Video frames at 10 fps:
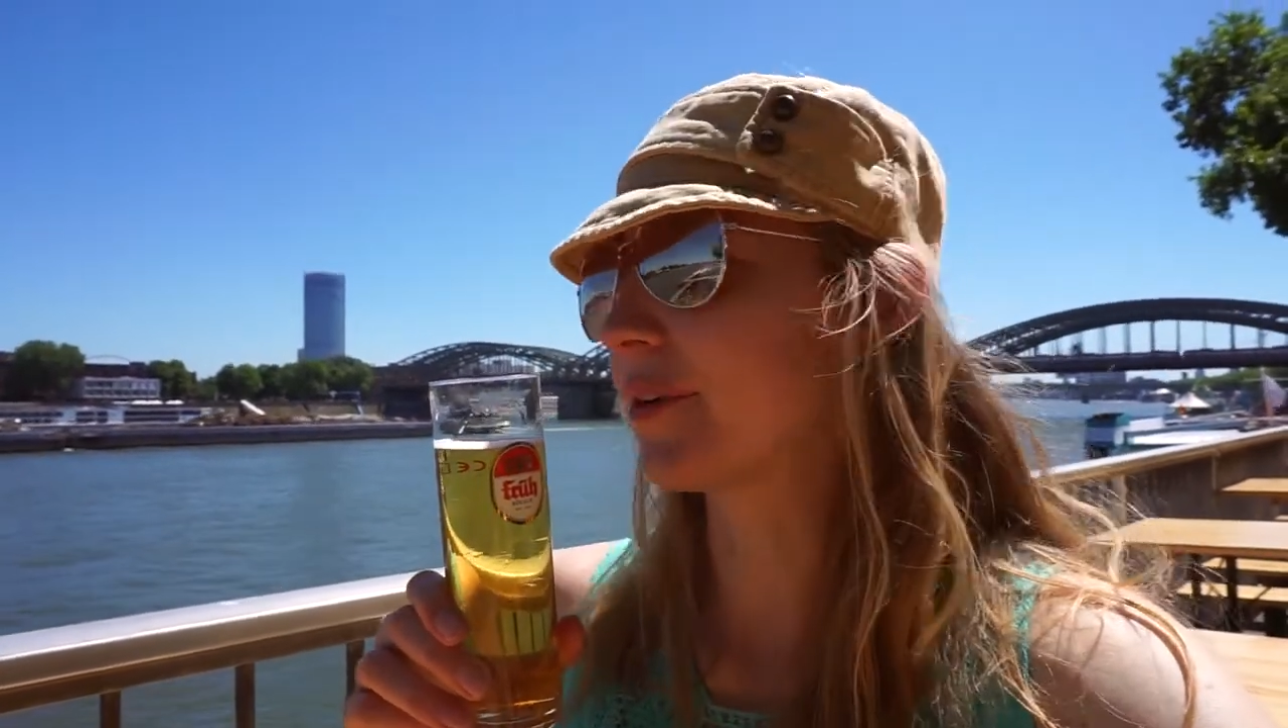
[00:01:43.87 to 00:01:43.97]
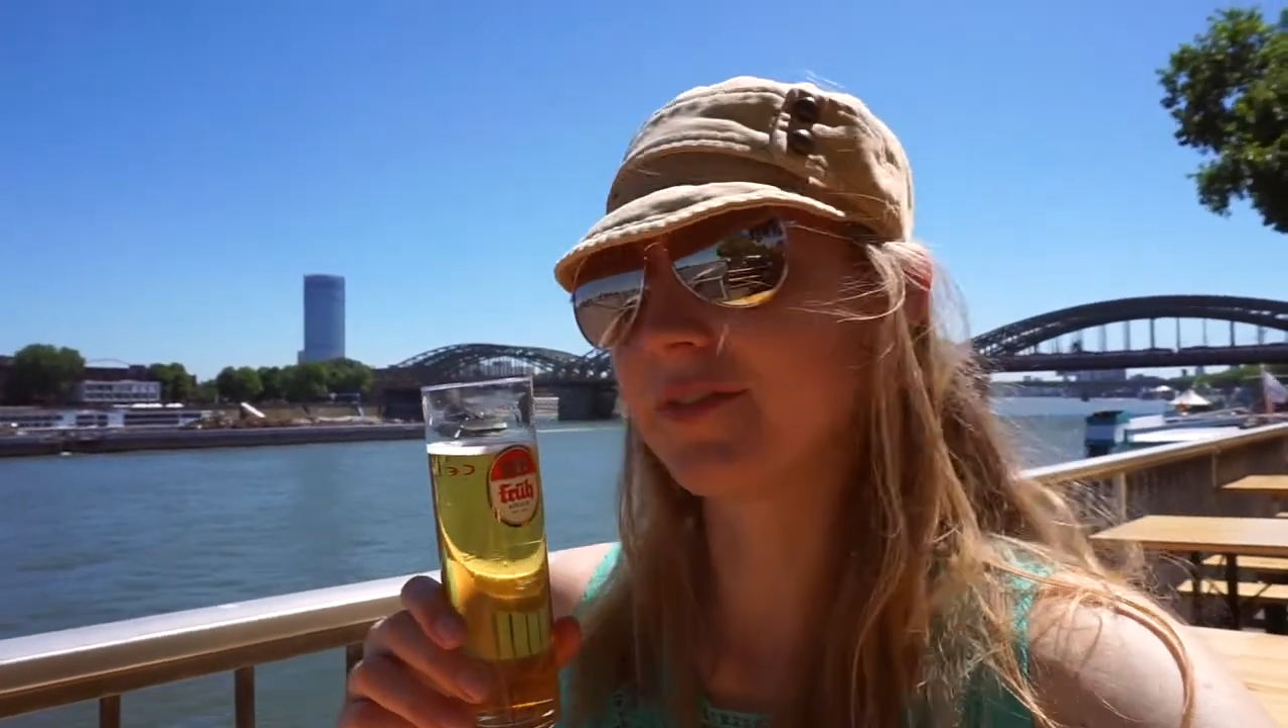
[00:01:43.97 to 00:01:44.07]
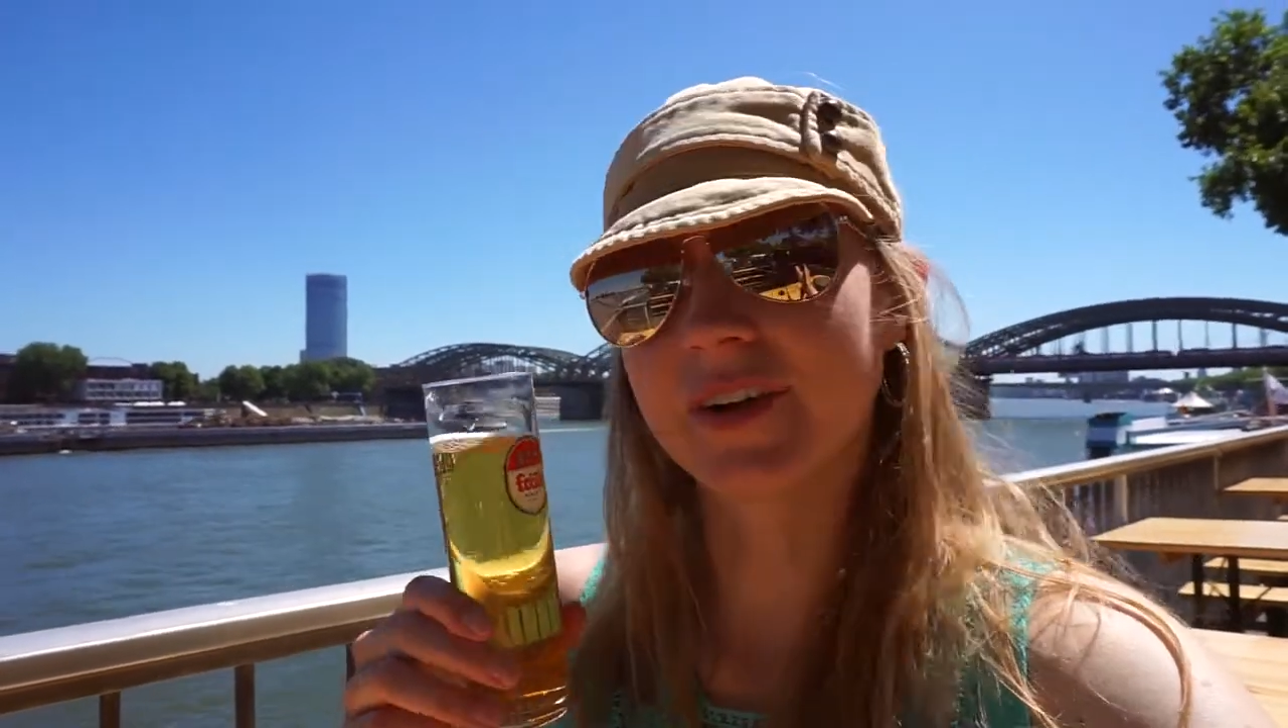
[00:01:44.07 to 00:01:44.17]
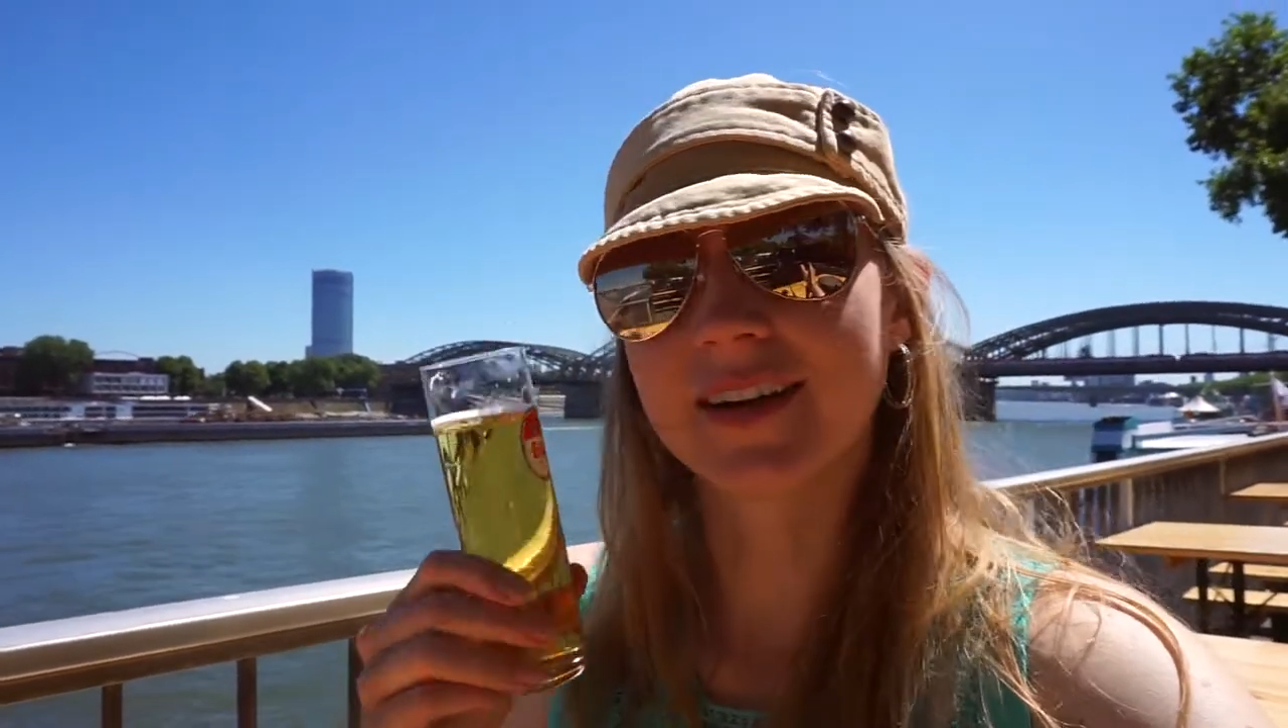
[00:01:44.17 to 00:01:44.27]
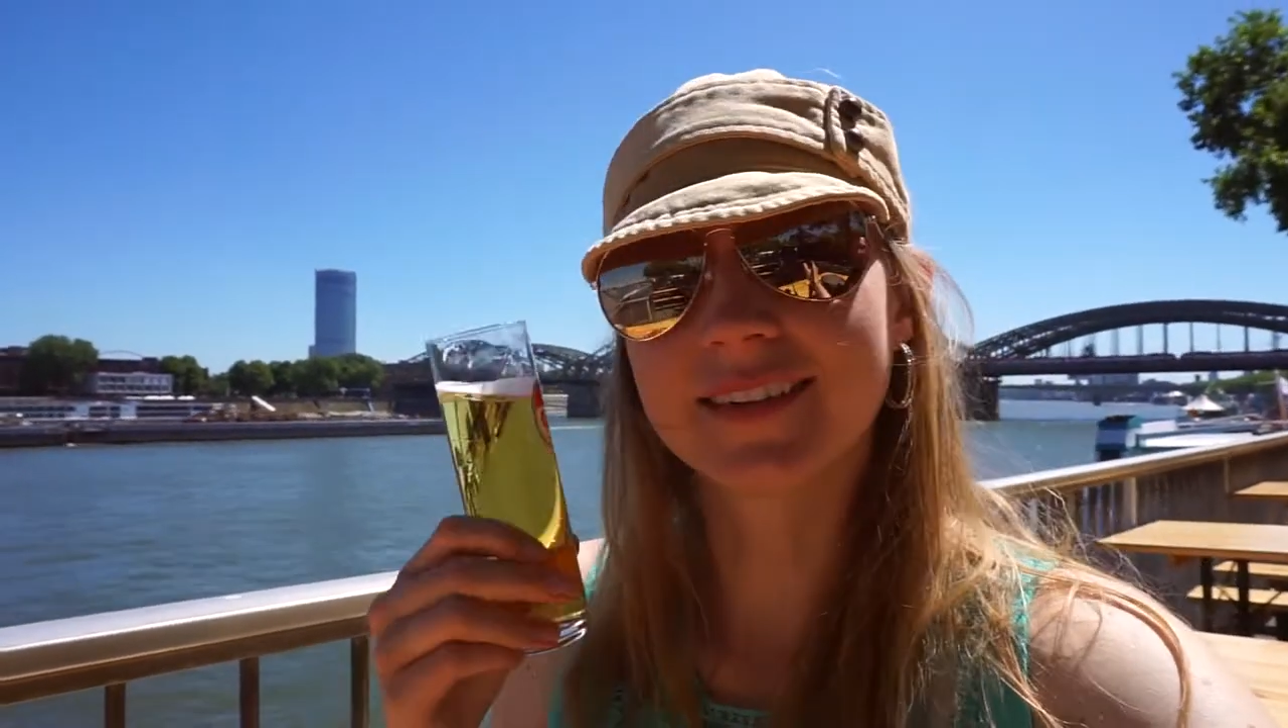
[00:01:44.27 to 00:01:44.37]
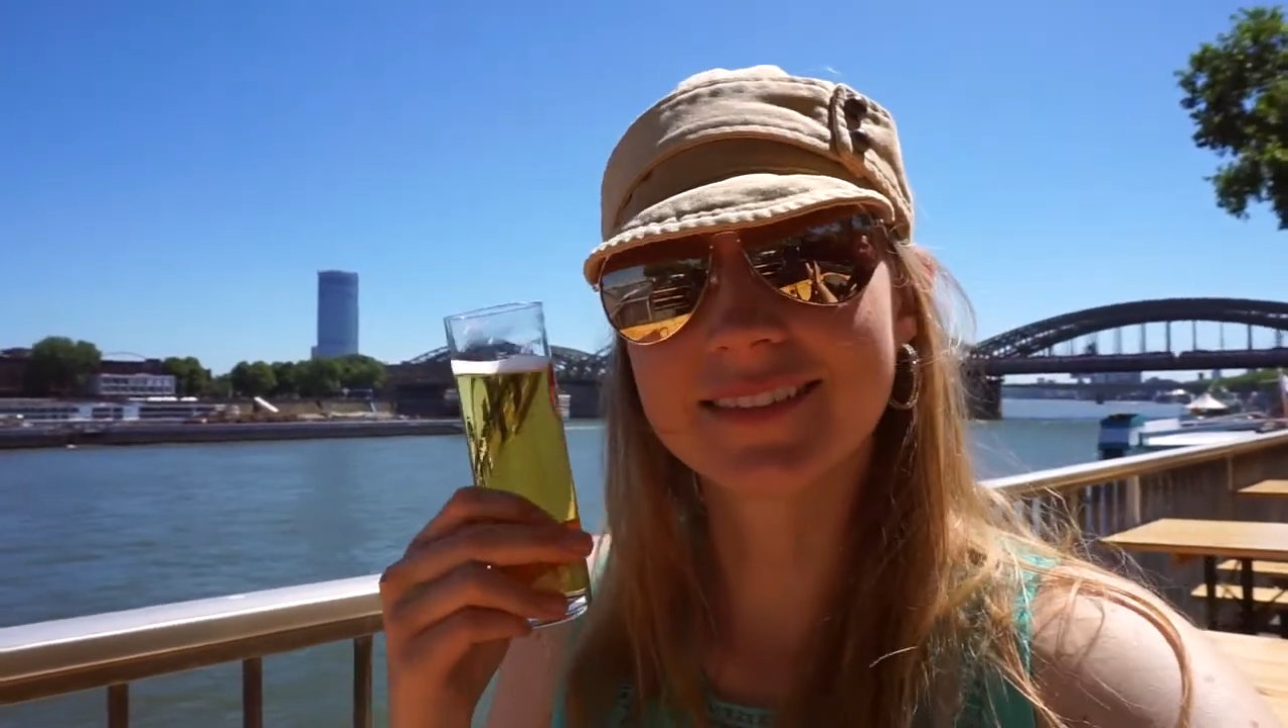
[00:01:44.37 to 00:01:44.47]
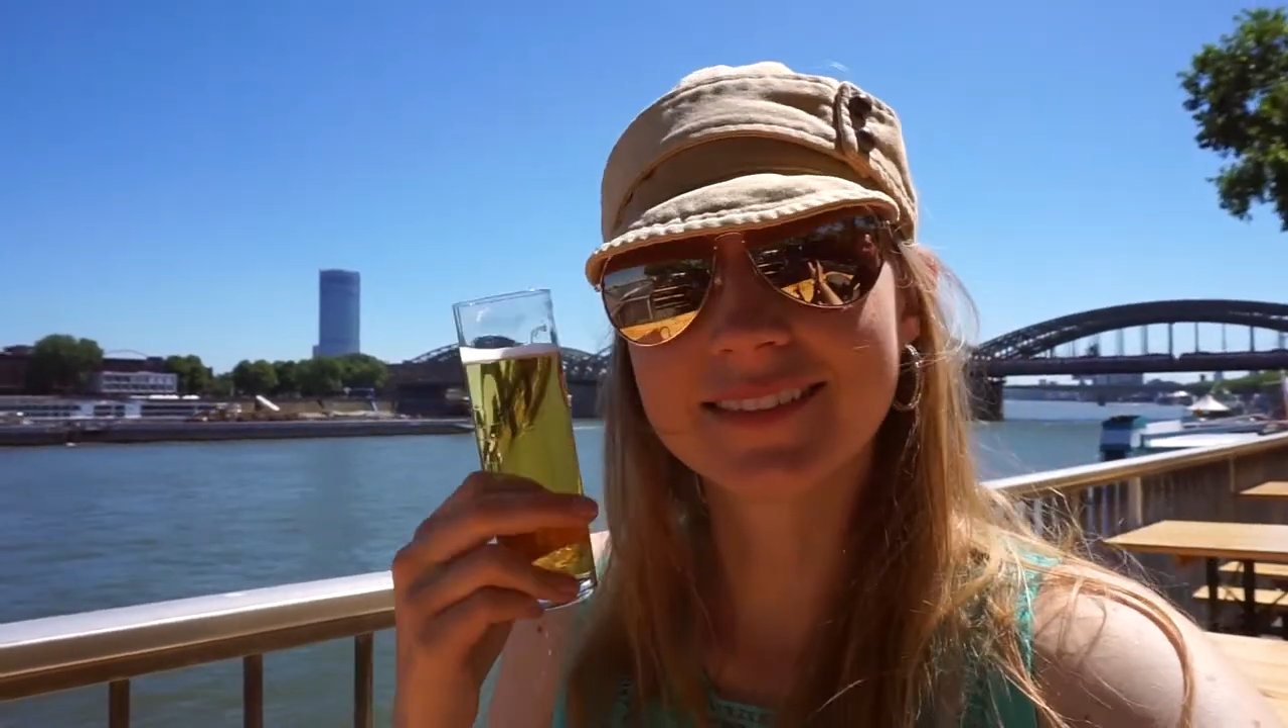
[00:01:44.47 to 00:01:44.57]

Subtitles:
River.